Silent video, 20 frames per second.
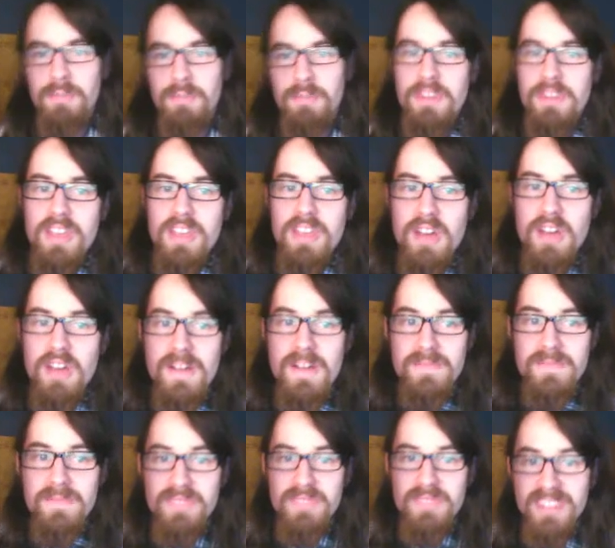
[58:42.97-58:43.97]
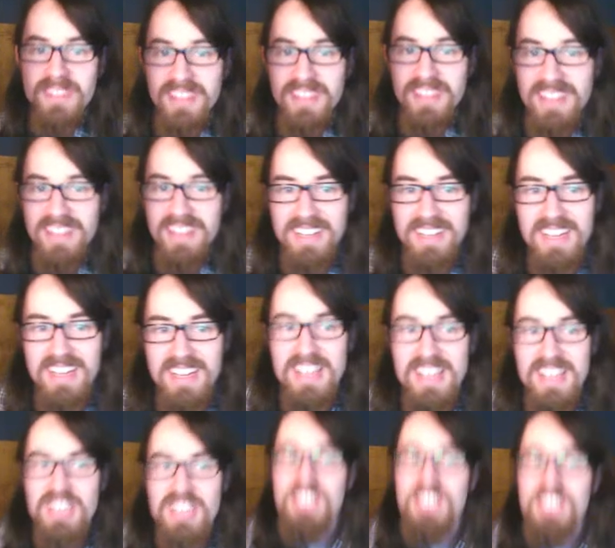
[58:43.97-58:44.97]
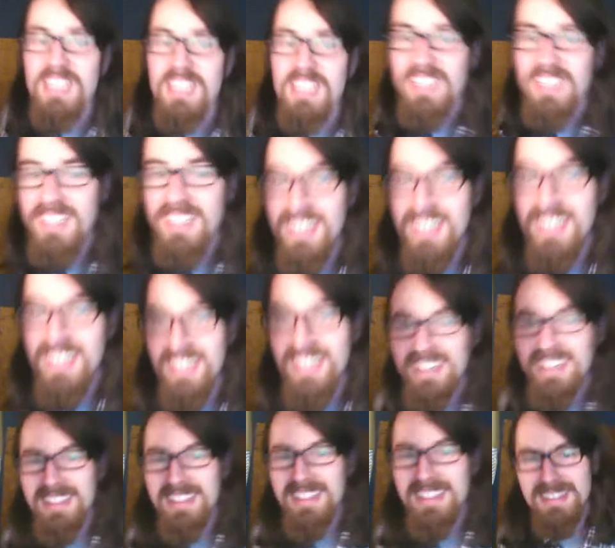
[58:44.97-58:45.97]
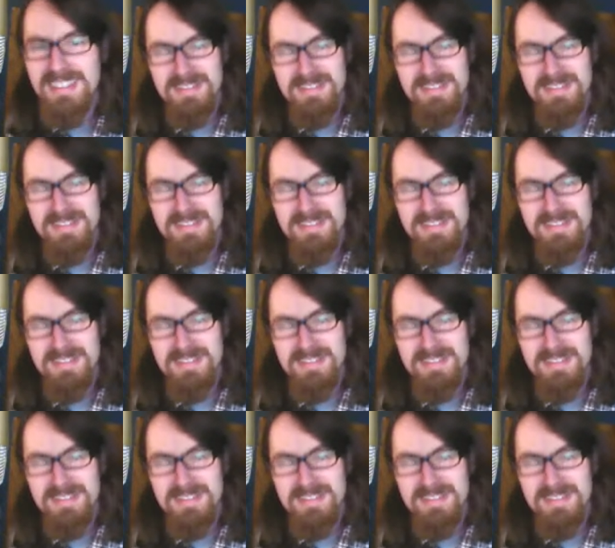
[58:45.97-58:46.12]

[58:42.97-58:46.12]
Yeah, she doesn't... Yeah. That's honestly...